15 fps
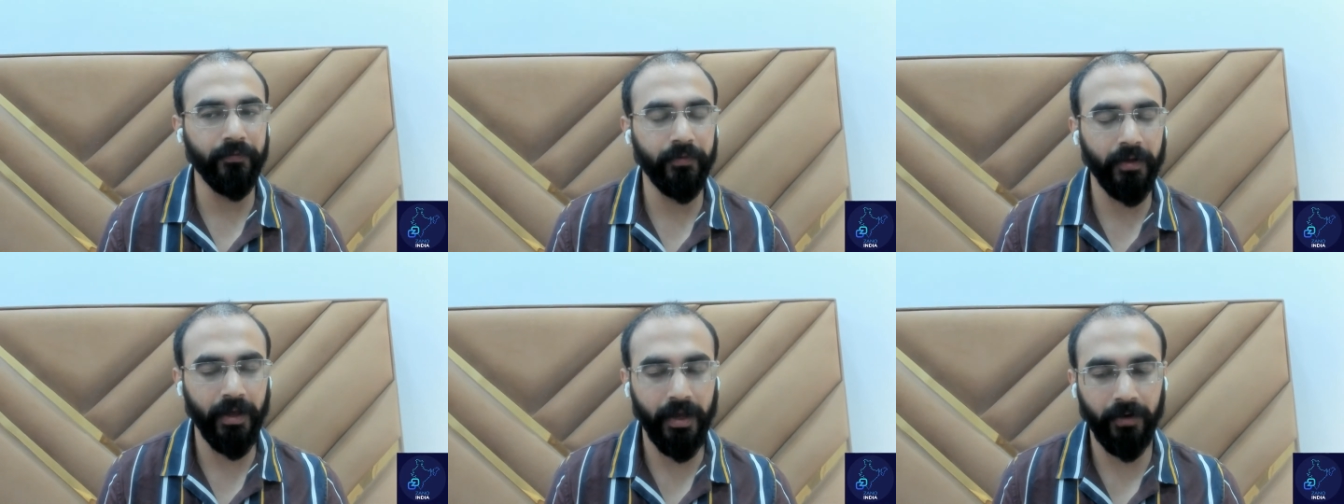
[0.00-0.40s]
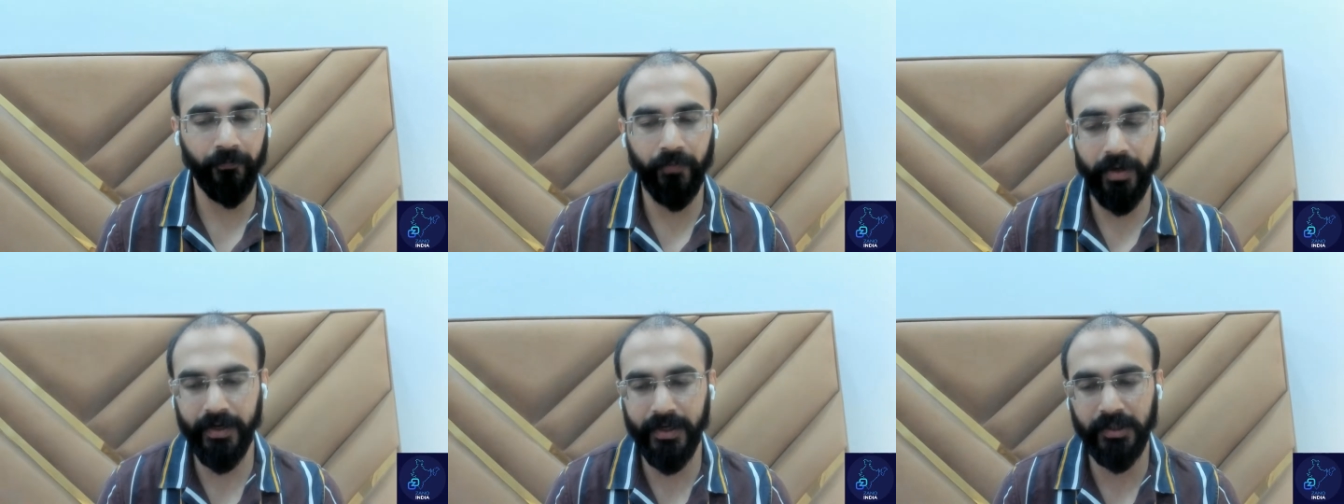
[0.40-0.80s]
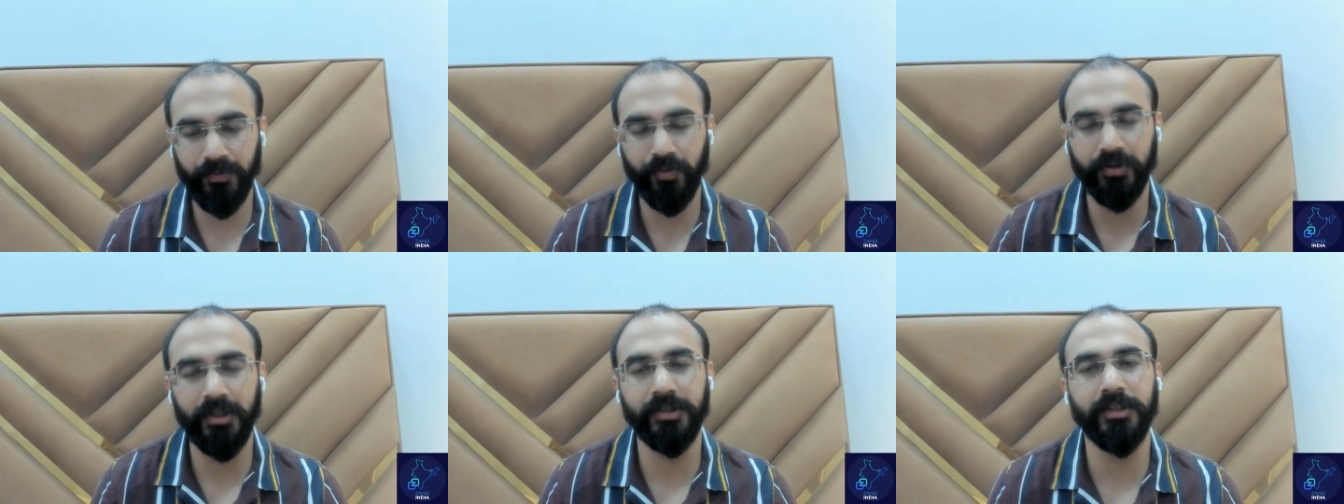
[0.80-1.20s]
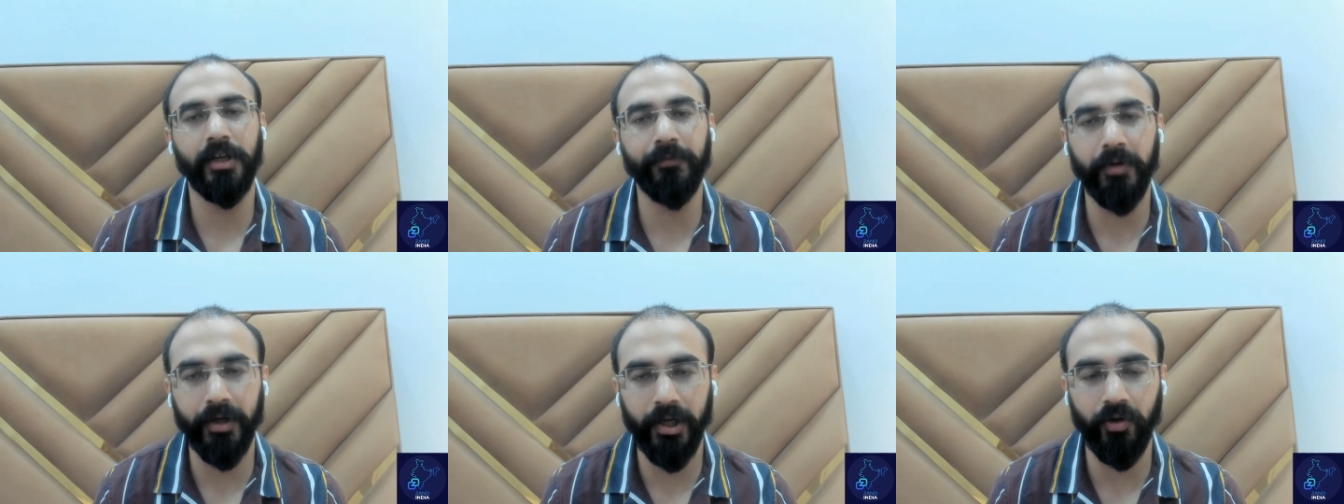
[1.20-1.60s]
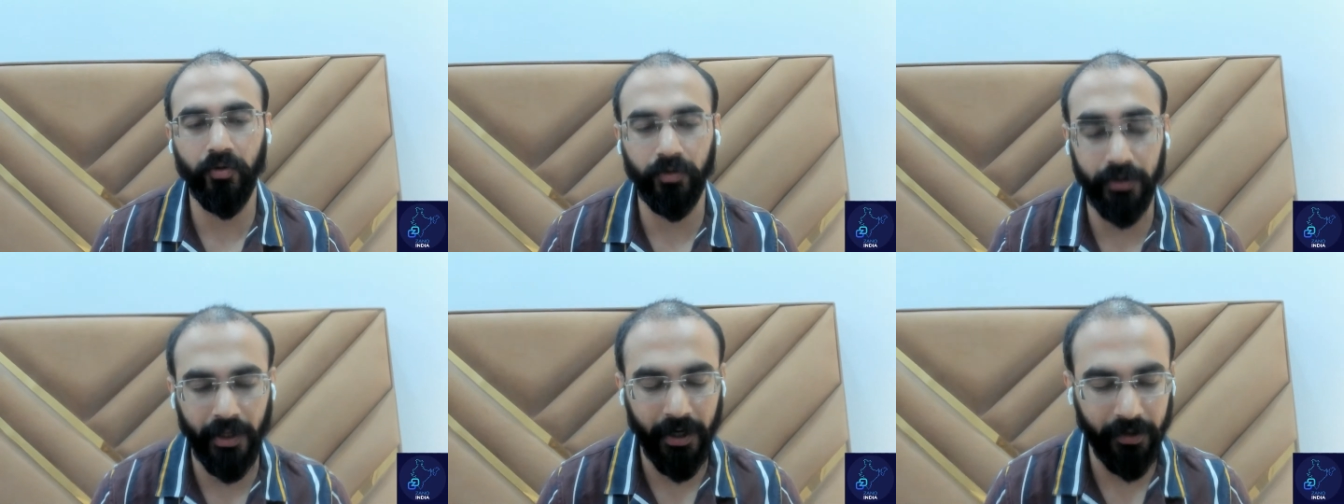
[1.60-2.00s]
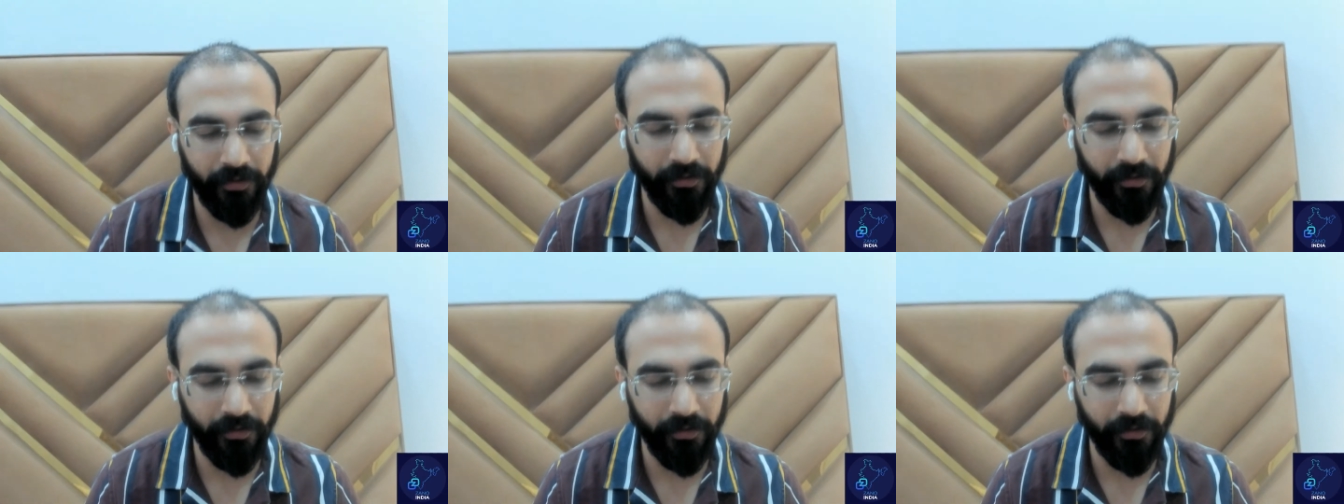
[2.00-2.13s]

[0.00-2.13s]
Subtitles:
and various projects are working on that.